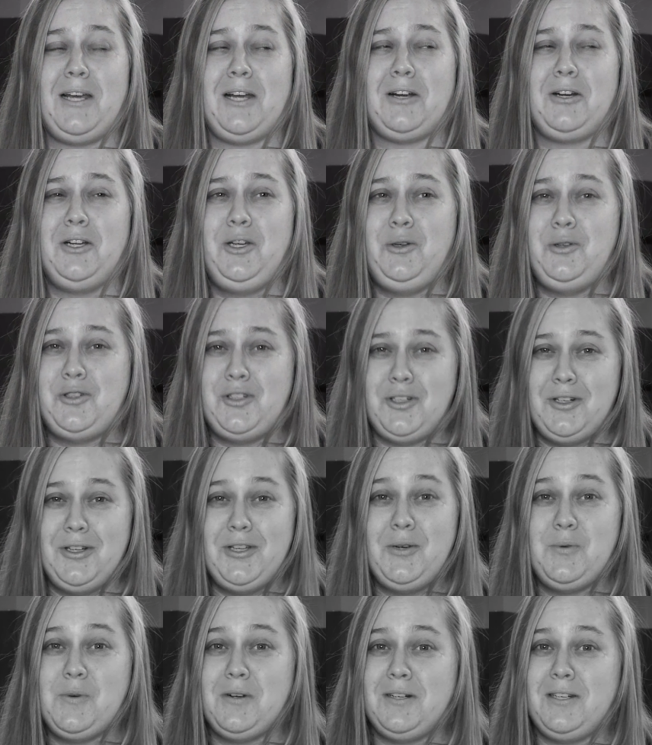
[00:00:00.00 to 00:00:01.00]
like, are you sure
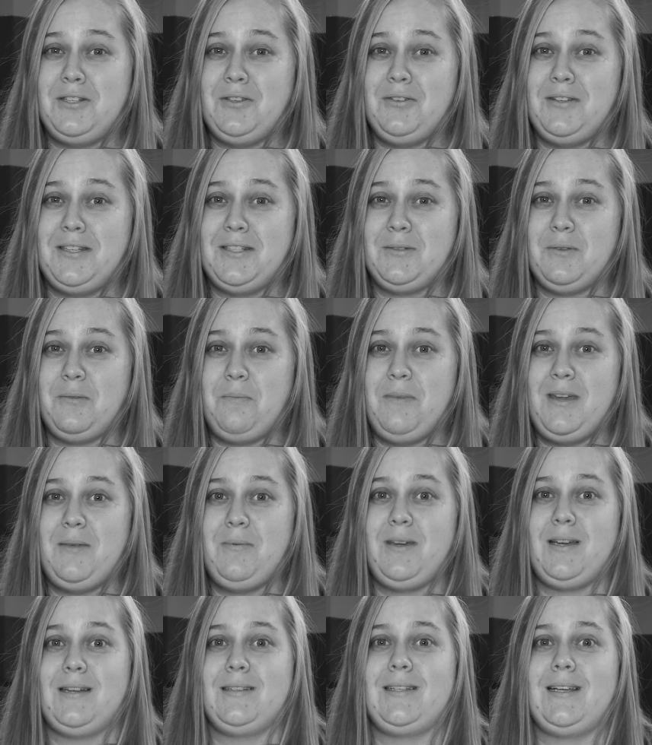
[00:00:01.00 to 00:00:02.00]
you want to do this with me?
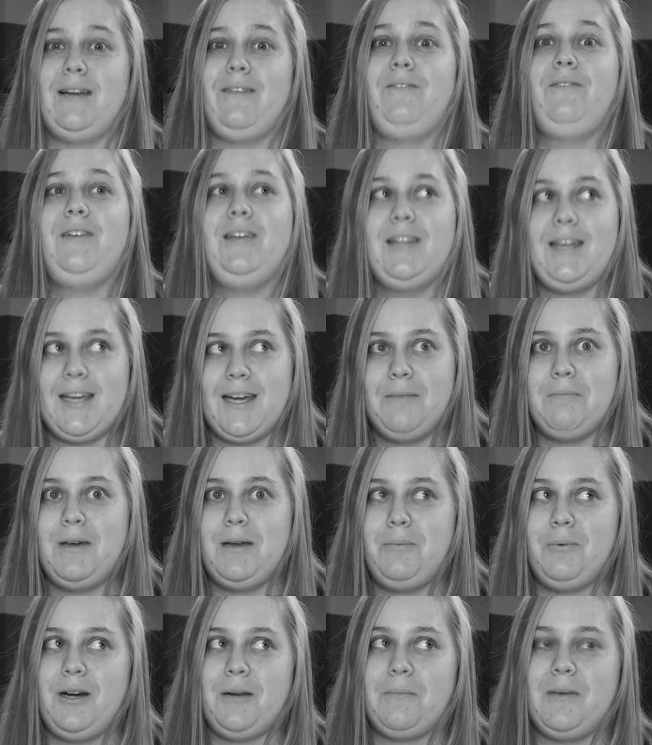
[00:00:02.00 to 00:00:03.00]
Because I feel like I
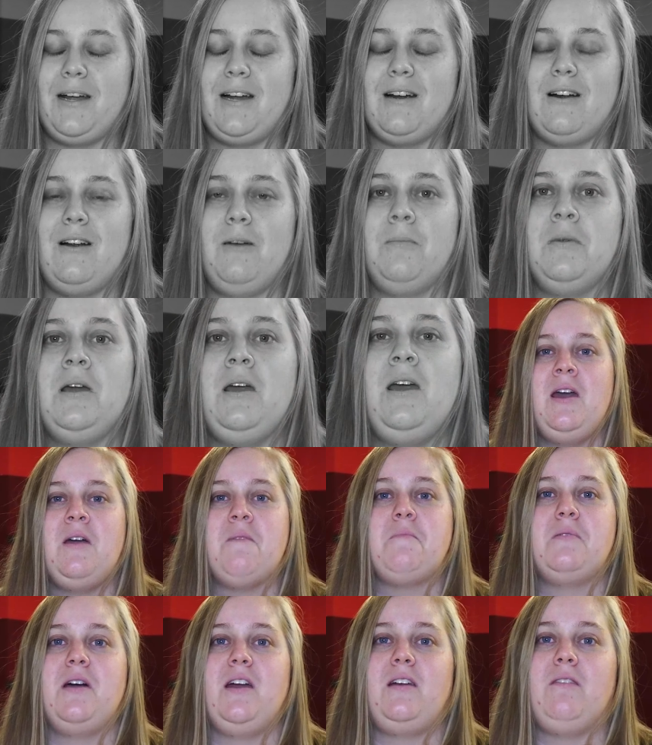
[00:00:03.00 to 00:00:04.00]
might break my arm.
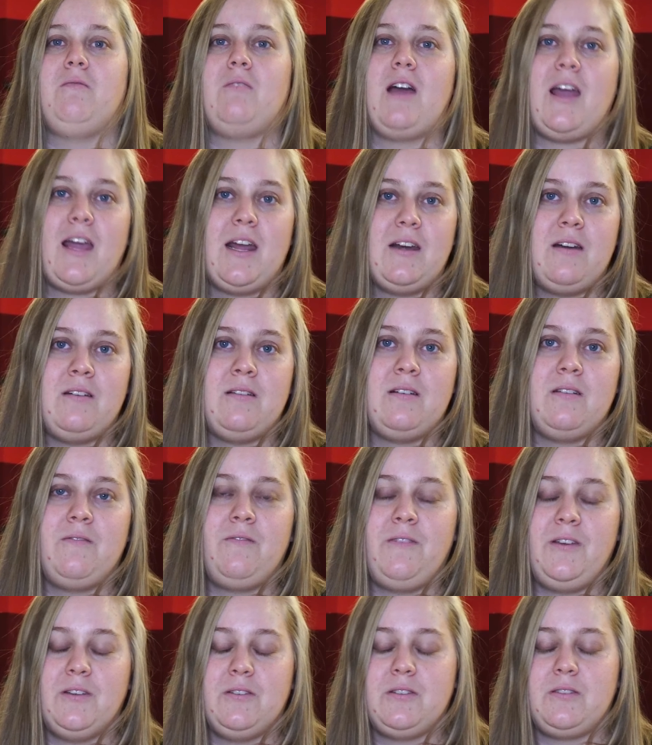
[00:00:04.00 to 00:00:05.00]
But Ryan
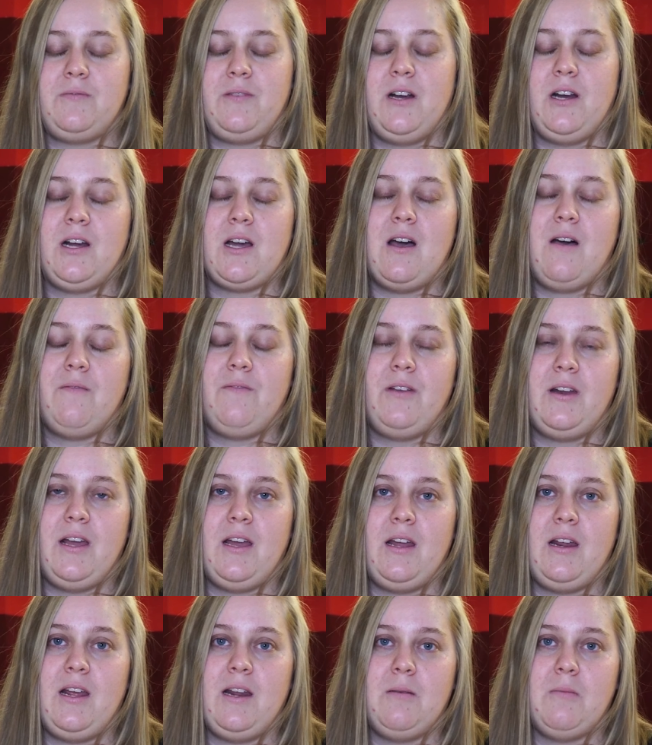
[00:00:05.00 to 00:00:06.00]
feels very
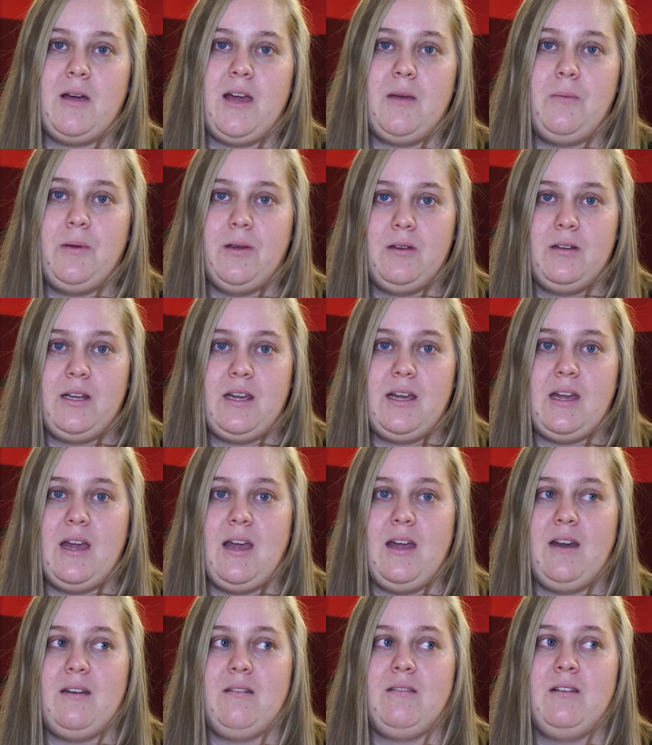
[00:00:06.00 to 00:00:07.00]
confident in my ability,
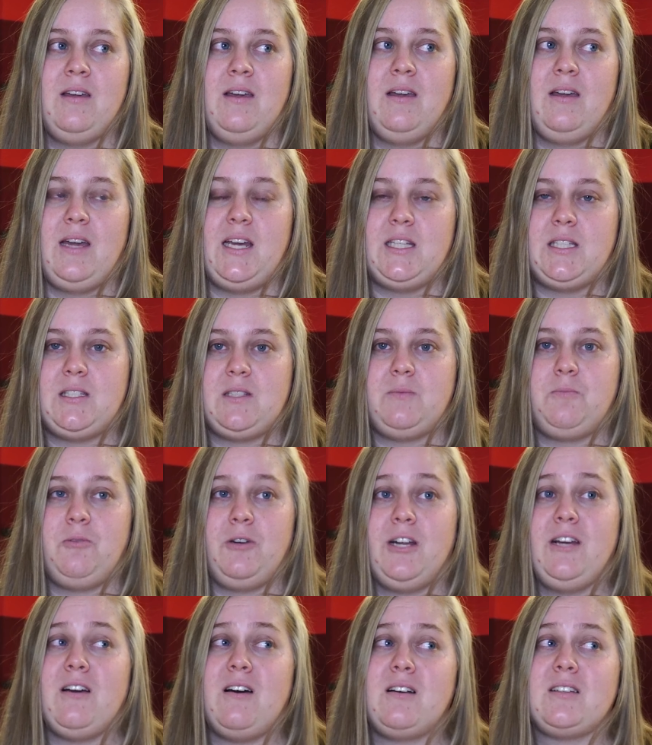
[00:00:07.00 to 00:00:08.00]
and it's
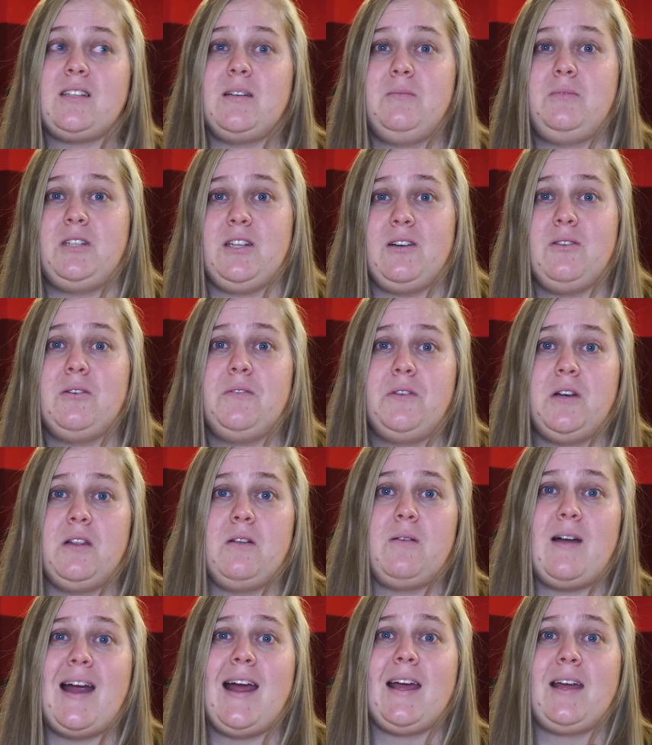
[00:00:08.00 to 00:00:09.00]
pretty awesome to go over to
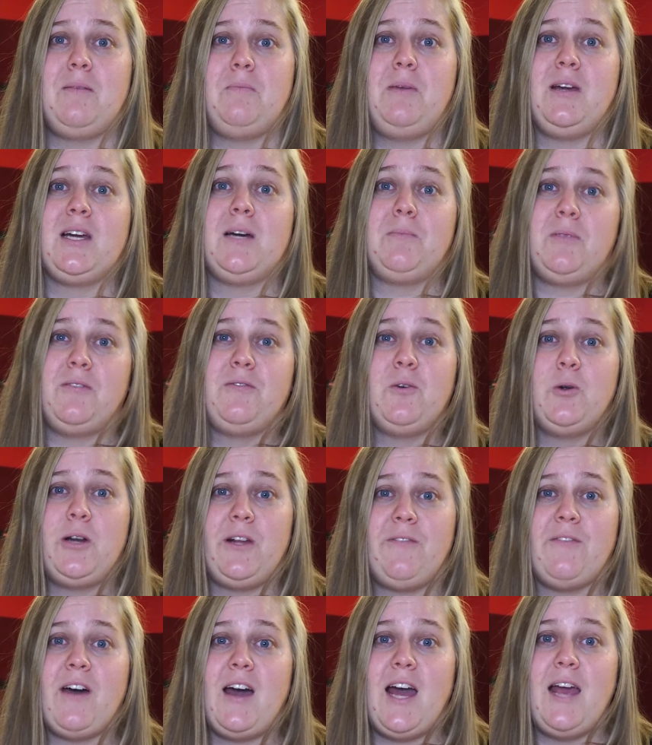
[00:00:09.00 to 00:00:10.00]
the rack and pick up the
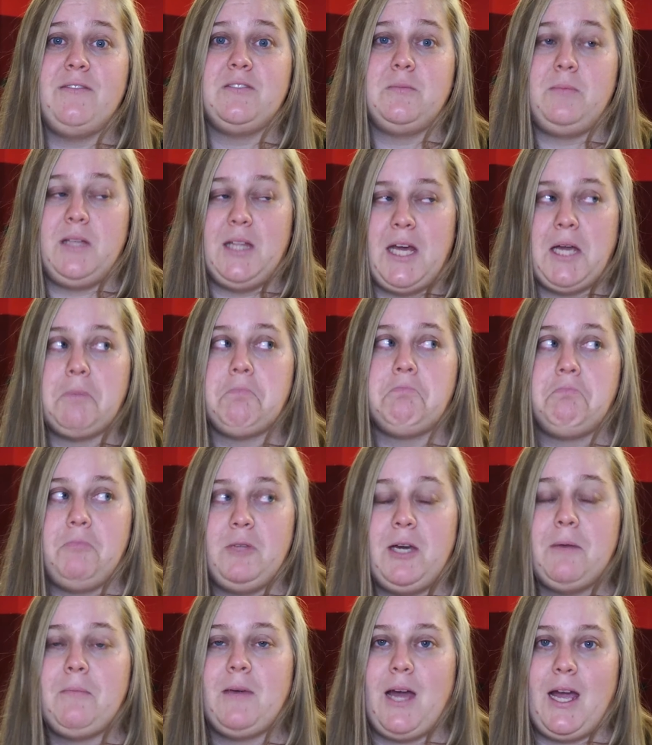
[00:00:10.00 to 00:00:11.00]
45s and be like,
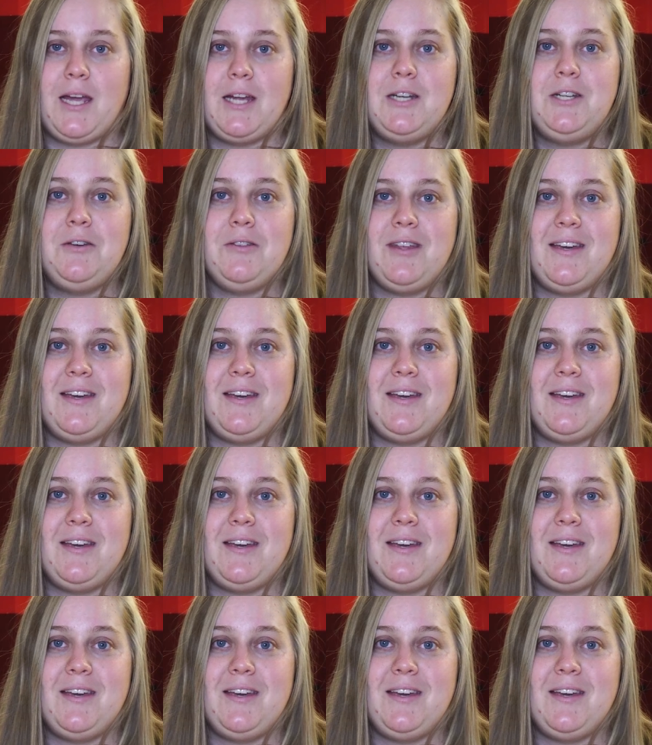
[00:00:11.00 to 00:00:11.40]
yep, I can do